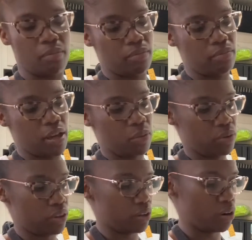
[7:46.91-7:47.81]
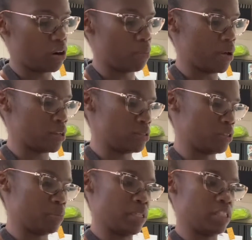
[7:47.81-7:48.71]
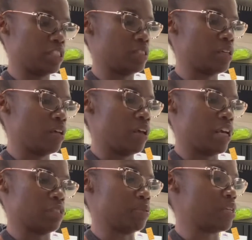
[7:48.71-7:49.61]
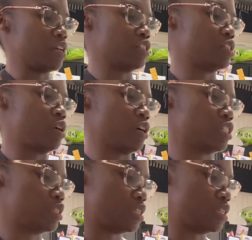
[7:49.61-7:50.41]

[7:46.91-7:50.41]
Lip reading: made with garbanzo beans, has potato starch,